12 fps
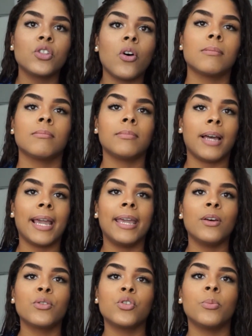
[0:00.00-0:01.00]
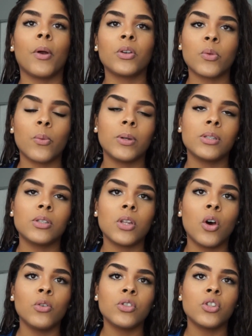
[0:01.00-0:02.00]
So I killed 2 birds with 1
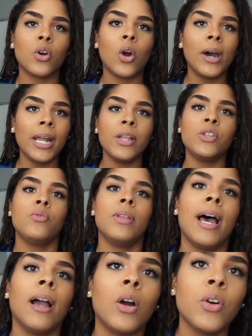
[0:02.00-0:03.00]
stone. So go ahead and do that.